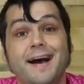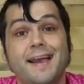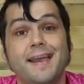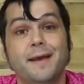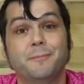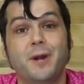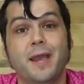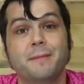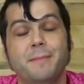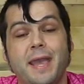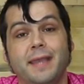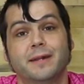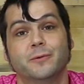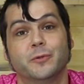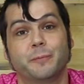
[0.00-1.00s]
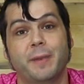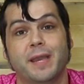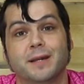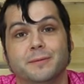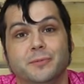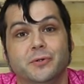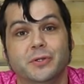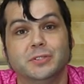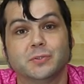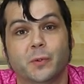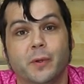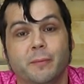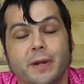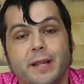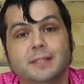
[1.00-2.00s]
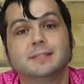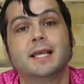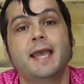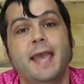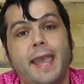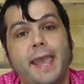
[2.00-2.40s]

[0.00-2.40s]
Hi, I'm Ryan Magnin with Panda Mony Toy Brands,